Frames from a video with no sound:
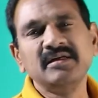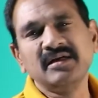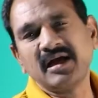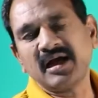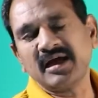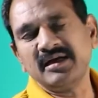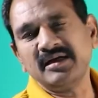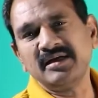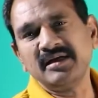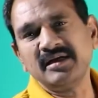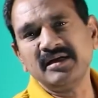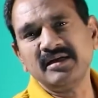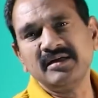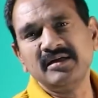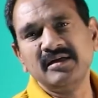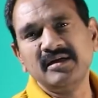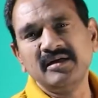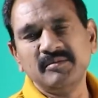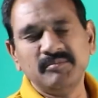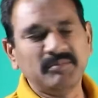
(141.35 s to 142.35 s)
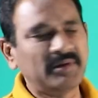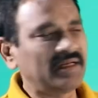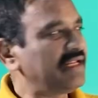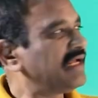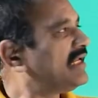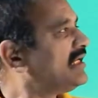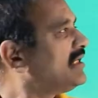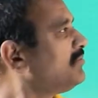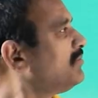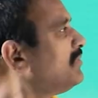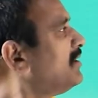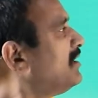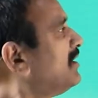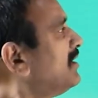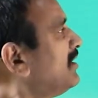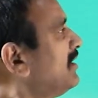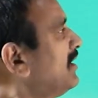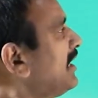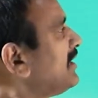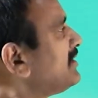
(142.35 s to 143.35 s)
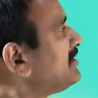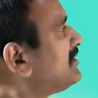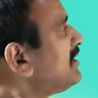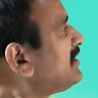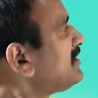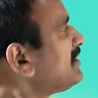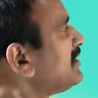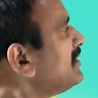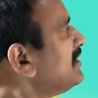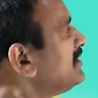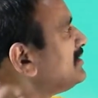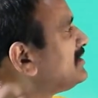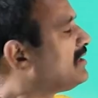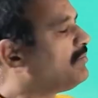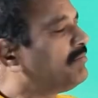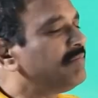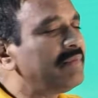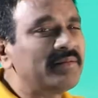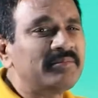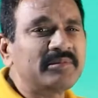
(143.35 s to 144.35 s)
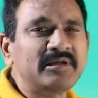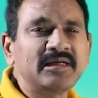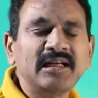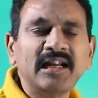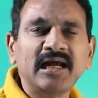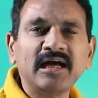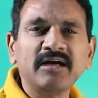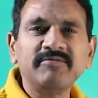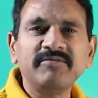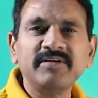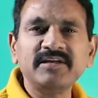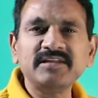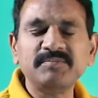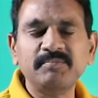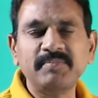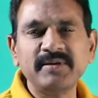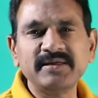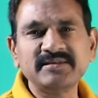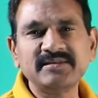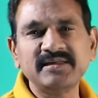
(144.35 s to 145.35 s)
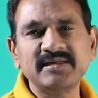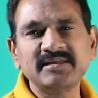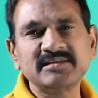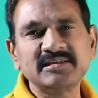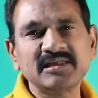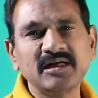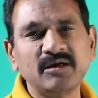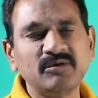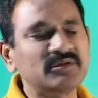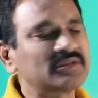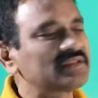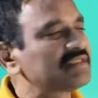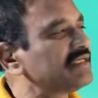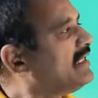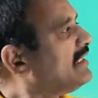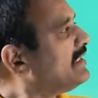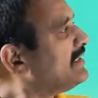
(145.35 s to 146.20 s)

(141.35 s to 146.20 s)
Kannada, Malayalam. Like that is a memory language based on sounds.